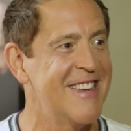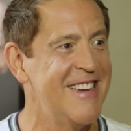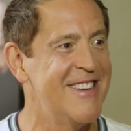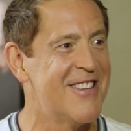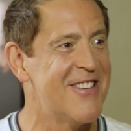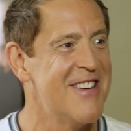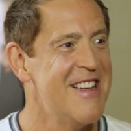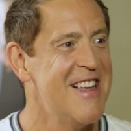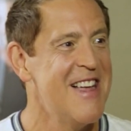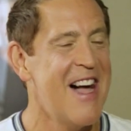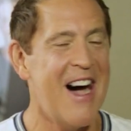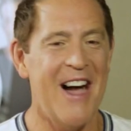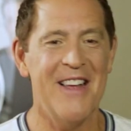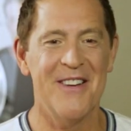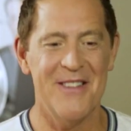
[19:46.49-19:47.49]
Mm-hmm. you know,
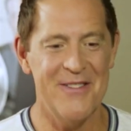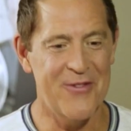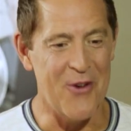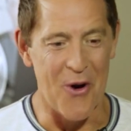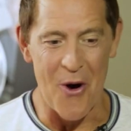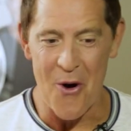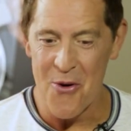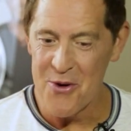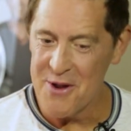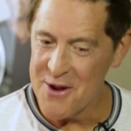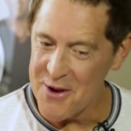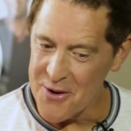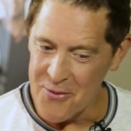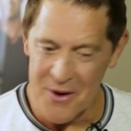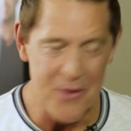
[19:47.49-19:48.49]
I for a whole
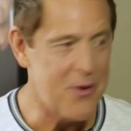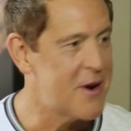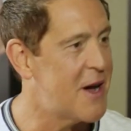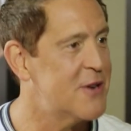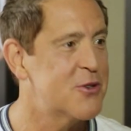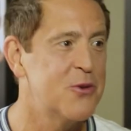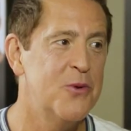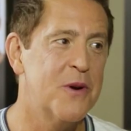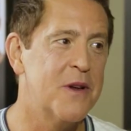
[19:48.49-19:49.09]
year we were not